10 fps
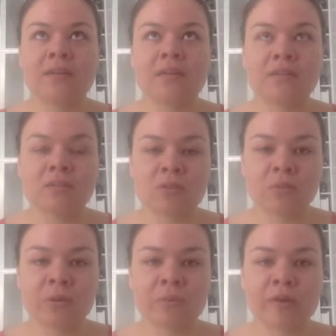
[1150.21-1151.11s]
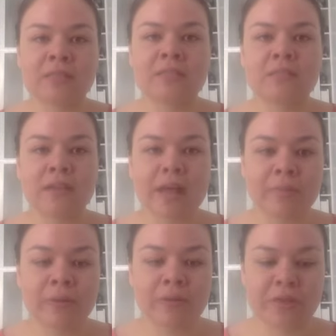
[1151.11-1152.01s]
install WordPress,
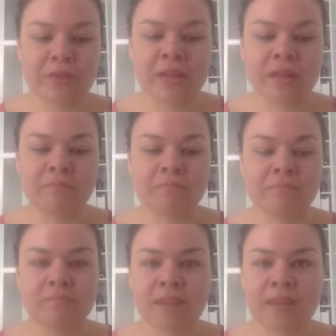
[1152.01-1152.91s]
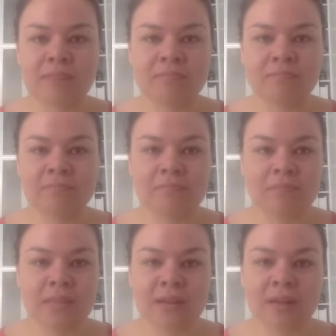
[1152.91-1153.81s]
upload the theme and
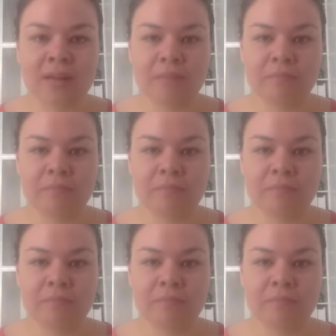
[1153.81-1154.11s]
set it up.